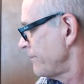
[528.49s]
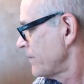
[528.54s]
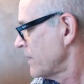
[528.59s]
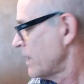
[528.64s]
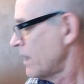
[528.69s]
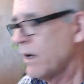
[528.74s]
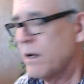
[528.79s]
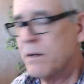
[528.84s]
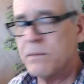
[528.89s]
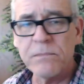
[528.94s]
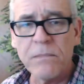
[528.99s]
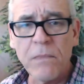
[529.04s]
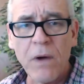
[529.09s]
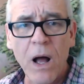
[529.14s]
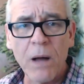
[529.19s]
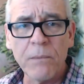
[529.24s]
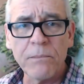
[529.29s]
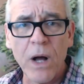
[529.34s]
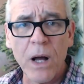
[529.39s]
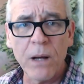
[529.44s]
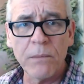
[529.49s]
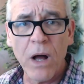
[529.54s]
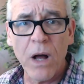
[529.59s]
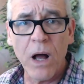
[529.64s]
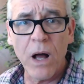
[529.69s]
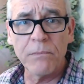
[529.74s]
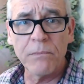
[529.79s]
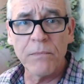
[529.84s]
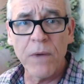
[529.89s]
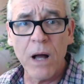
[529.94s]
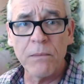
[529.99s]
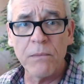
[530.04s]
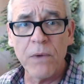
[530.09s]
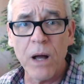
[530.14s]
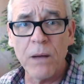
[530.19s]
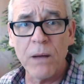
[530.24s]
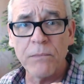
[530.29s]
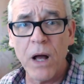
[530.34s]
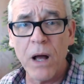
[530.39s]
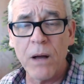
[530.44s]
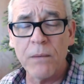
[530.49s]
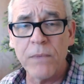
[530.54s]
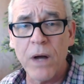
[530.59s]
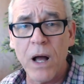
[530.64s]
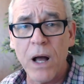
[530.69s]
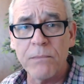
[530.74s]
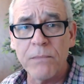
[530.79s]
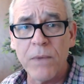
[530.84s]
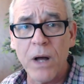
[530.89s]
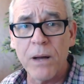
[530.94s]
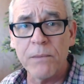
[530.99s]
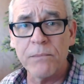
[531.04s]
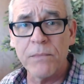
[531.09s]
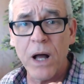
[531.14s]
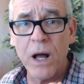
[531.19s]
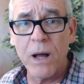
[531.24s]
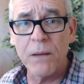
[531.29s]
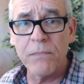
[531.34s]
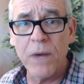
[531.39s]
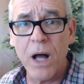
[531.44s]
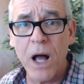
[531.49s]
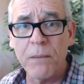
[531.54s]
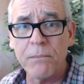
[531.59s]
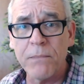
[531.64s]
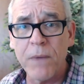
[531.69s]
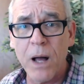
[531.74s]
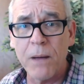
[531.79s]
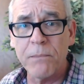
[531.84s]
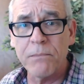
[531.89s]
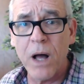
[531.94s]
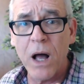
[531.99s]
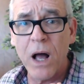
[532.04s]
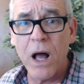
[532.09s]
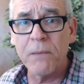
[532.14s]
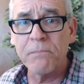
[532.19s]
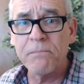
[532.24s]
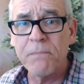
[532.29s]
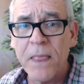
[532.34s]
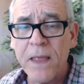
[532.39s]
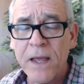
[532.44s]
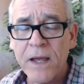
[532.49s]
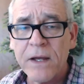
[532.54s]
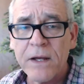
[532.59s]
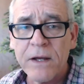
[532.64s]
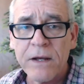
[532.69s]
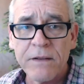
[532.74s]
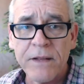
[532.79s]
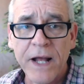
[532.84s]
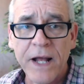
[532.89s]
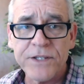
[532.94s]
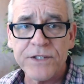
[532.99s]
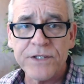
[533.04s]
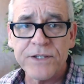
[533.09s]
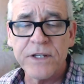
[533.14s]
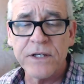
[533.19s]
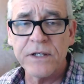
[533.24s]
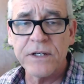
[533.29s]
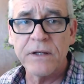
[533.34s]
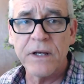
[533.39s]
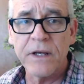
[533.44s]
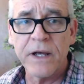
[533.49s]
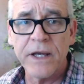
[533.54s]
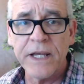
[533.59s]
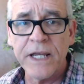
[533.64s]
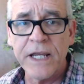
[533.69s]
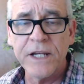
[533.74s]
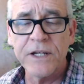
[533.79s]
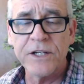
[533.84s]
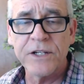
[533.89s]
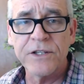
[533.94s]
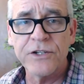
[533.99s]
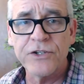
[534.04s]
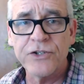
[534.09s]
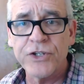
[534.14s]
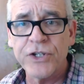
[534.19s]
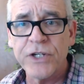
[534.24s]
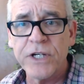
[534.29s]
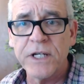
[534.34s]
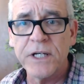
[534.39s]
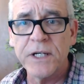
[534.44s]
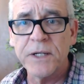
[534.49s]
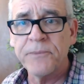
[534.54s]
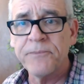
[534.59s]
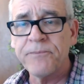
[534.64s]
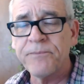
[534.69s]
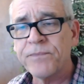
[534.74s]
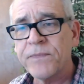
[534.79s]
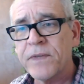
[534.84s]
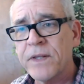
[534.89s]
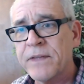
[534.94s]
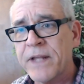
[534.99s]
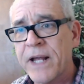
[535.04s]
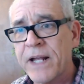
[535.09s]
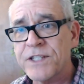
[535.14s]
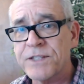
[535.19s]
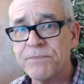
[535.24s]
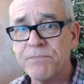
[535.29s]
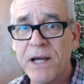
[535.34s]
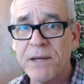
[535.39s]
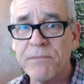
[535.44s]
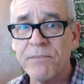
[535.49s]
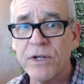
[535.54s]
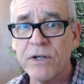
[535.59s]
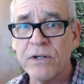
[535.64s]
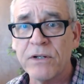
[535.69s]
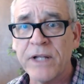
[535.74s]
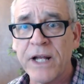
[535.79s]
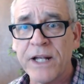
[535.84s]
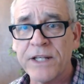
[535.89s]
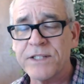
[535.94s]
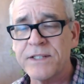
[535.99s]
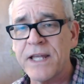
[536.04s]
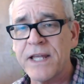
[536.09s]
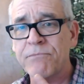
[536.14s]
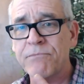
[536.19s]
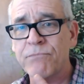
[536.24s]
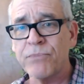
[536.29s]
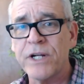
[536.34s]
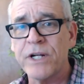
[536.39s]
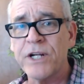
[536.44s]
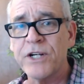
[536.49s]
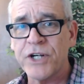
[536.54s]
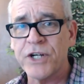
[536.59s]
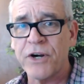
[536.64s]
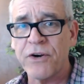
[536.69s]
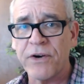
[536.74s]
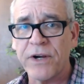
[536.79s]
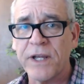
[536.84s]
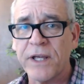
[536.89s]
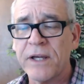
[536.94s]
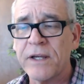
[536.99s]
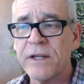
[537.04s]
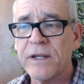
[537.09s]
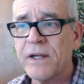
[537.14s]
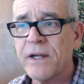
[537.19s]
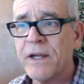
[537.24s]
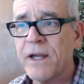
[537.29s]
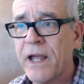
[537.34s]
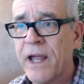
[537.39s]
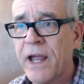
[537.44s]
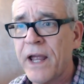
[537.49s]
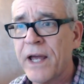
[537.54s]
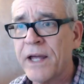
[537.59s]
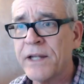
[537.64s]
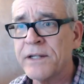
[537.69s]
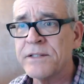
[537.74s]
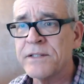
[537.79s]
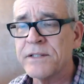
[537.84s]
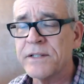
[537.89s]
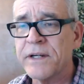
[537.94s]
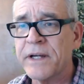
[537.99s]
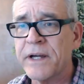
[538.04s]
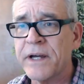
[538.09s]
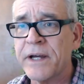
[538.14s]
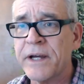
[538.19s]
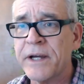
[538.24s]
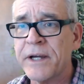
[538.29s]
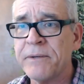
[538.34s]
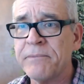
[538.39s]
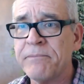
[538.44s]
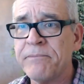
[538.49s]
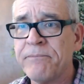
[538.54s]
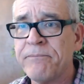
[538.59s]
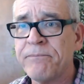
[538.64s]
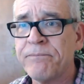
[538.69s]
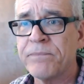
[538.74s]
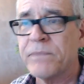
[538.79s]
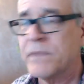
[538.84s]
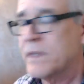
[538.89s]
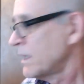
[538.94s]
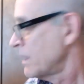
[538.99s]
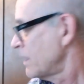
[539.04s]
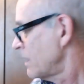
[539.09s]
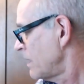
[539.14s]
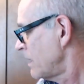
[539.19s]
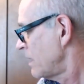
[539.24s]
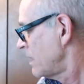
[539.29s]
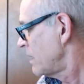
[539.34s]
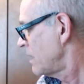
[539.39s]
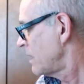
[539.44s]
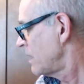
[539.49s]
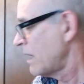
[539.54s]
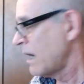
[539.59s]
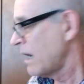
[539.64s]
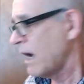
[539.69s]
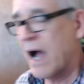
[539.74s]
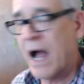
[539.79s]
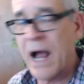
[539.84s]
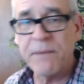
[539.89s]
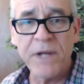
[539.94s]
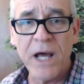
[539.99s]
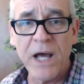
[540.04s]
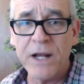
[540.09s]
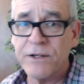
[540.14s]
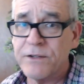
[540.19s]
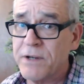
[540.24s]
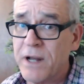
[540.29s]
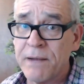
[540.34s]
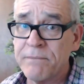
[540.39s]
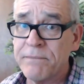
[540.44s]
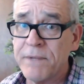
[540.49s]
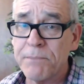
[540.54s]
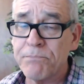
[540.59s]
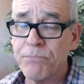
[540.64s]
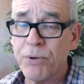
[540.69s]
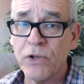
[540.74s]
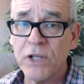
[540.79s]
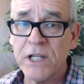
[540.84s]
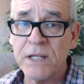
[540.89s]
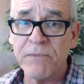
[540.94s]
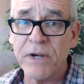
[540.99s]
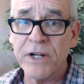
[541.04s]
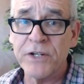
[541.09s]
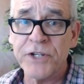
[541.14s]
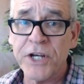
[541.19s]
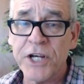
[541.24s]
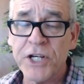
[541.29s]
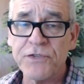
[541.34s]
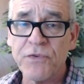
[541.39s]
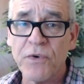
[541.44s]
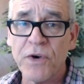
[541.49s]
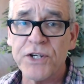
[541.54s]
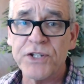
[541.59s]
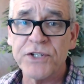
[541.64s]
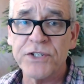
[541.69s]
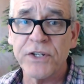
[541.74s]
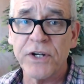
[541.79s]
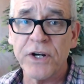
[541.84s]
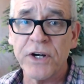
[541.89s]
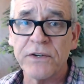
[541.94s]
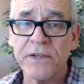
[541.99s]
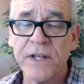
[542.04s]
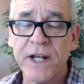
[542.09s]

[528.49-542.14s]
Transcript: Mom, mom, mom, mom, mom, mom, mom, mom, mom, That's the uh, E to the G. That's my middle. That's that bridge area. And um, I'm not I'm not pulling my chest voice there.